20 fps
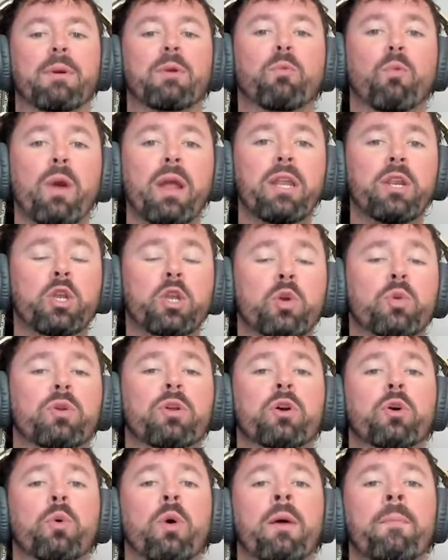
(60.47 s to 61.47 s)
And when you
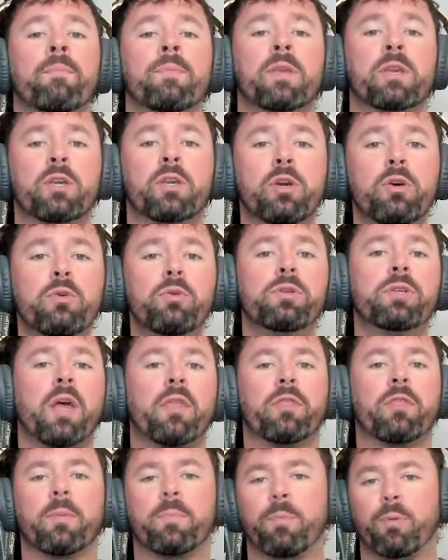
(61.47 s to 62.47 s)
do, use
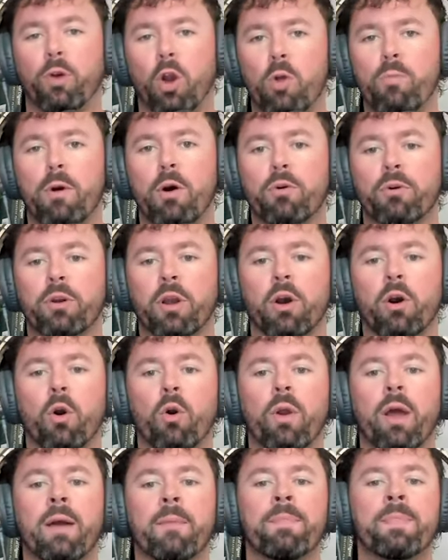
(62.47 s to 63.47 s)
the promo code